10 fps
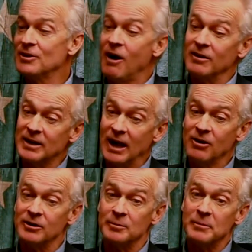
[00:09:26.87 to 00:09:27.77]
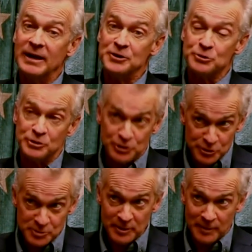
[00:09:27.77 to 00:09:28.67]
Colin Cowherd
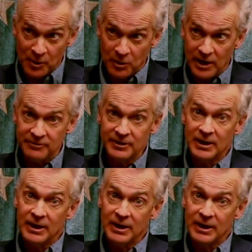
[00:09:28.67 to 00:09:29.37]
introduced me to my wife,